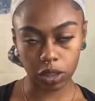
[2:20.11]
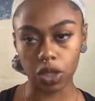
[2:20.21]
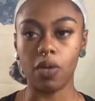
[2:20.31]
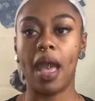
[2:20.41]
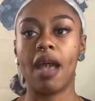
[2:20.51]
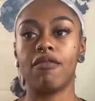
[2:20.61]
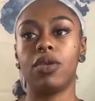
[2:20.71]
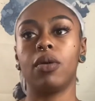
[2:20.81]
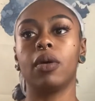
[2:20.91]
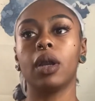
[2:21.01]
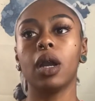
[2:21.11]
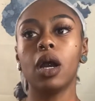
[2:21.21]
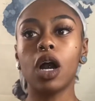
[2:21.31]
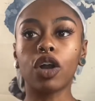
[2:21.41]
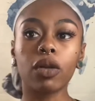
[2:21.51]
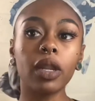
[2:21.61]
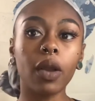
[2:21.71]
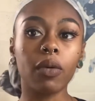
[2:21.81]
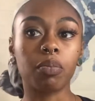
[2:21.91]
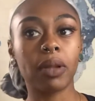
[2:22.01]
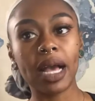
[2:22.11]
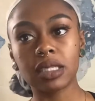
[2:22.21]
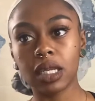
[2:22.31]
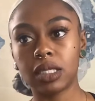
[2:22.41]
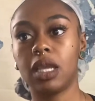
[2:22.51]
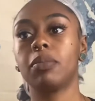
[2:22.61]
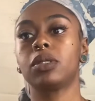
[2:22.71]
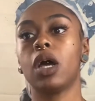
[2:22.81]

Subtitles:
You have your acrylic with plastic tips,